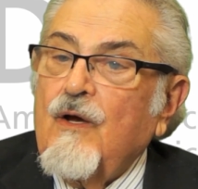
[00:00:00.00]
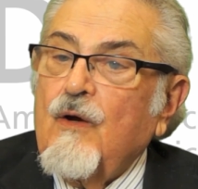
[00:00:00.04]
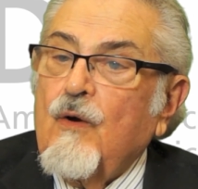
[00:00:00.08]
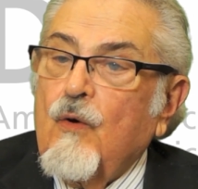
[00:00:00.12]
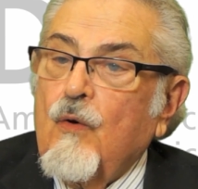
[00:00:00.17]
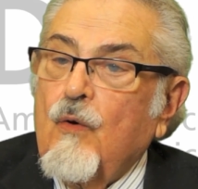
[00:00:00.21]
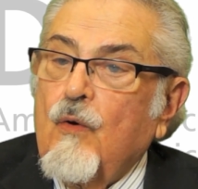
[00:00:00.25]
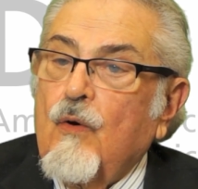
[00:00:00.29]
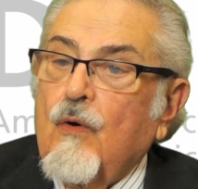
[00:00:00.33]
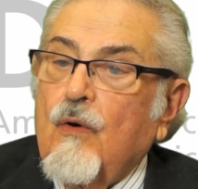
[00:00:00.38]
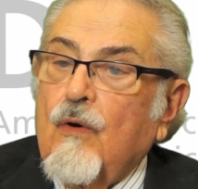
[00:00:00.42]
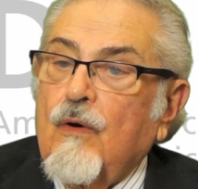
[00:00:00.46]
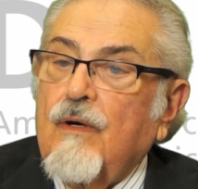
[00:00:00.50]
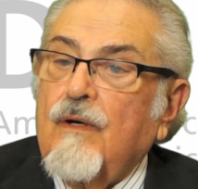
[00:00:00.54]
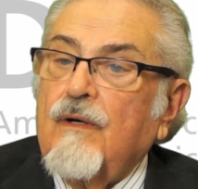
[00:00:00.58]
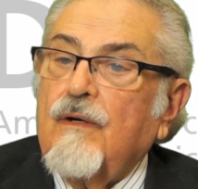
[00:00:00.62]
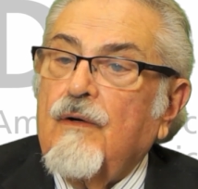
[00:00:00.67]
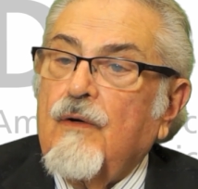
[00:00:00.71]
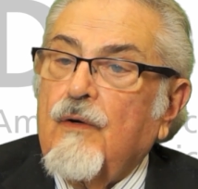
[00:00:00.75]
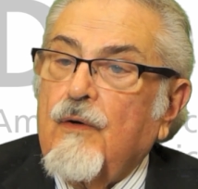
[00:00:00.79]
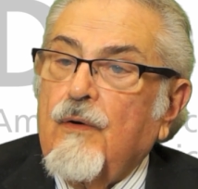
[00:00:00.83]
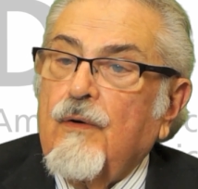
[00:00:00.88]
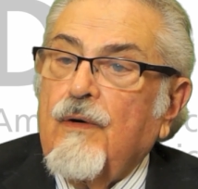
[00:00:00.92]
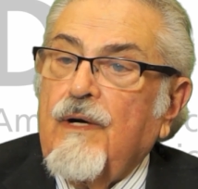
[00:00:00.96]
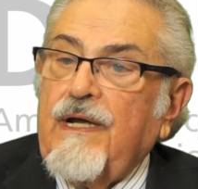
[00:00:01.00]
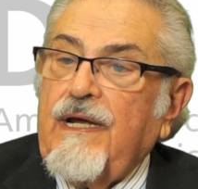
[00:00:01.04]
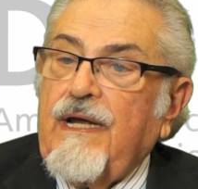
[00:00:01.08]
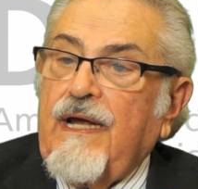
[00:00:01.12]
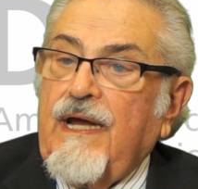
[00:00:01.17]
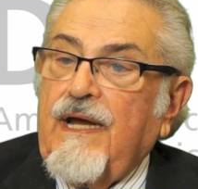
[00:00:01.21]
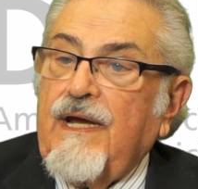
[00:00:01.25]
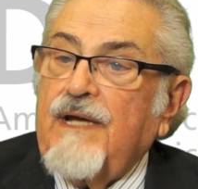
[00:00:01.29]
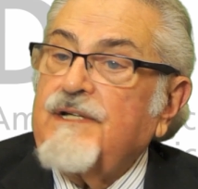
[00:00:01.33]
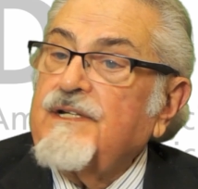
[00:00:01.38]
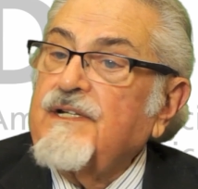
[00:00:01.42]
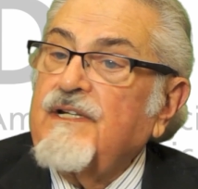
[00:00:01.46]
or early
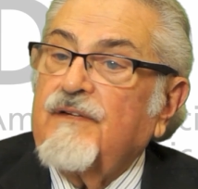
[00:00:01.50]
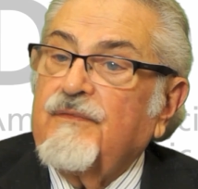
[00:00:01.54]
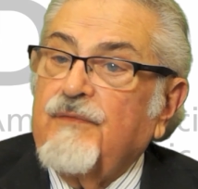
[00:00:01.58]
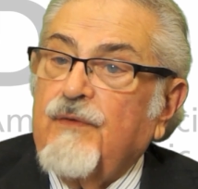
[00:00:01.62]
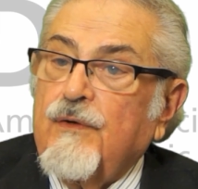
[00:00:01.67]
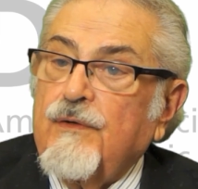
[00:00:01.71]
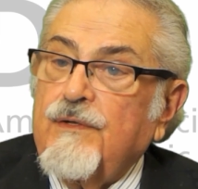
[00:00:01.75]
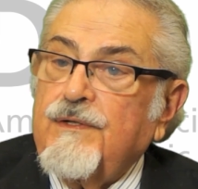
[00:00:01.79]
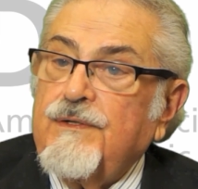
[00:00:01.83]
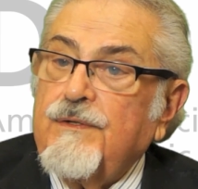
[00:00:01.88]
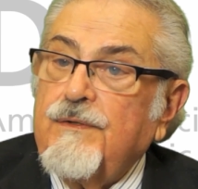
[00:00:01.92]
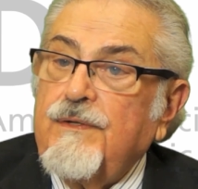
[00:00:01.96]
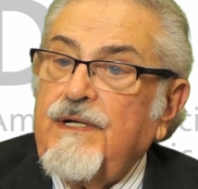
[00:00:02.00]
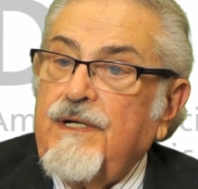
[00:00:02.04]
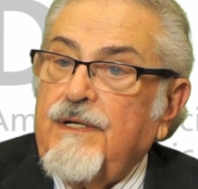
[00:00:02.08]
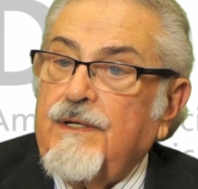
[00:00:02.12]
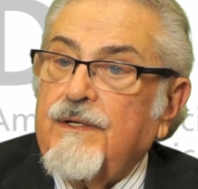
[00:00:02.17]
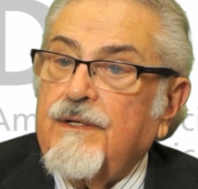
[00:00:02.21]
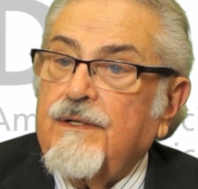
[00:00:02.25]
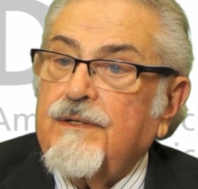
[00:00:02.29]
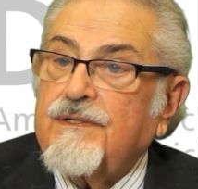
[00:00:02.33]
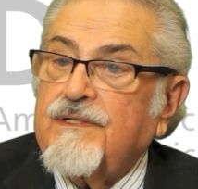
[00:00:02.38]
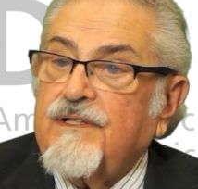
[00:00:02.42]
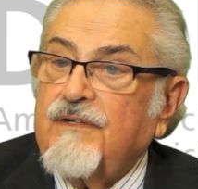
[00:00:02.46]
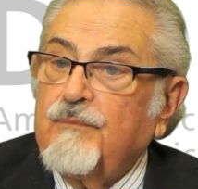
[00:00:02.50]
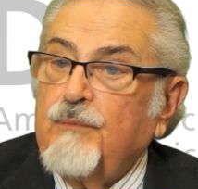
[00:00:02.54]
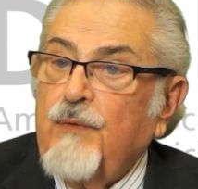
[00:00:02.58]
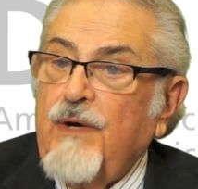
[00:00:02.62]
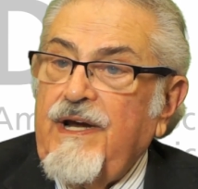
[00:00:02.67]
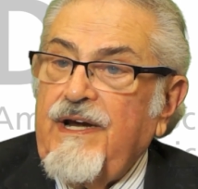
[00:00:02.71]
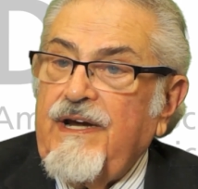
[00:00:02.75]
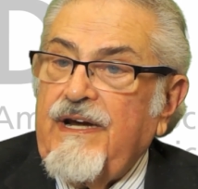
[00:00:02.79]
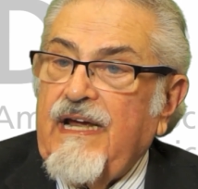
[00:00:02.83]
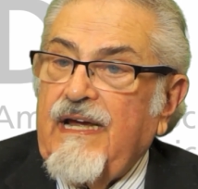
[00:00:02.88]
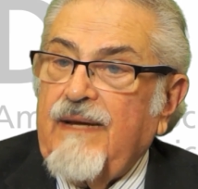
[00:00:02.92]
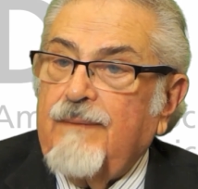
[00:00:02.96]
age in the first 2 years of
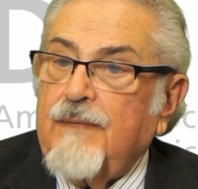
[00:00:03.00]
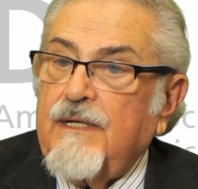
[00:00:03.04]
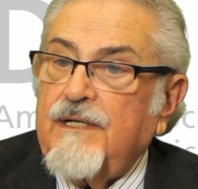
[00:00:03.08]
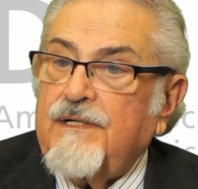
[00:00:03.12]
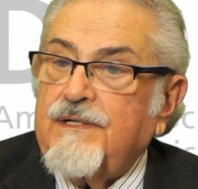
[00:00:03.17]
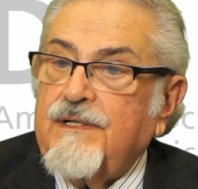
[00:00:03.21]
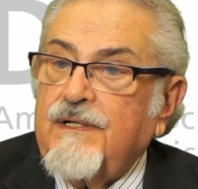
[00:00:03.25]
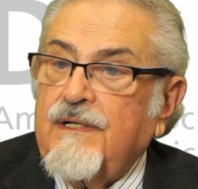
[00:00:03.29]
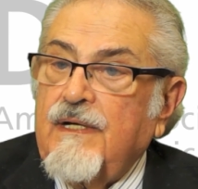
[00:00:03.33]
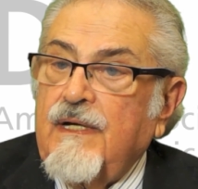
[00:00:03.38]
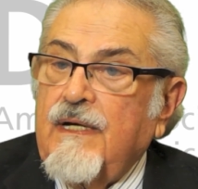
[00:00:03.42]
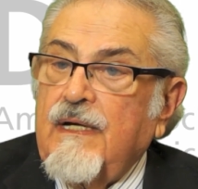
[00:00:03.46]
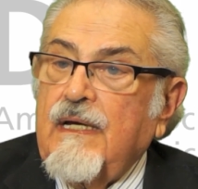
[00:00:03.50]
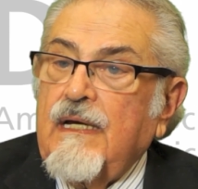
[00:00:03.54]
brain damage.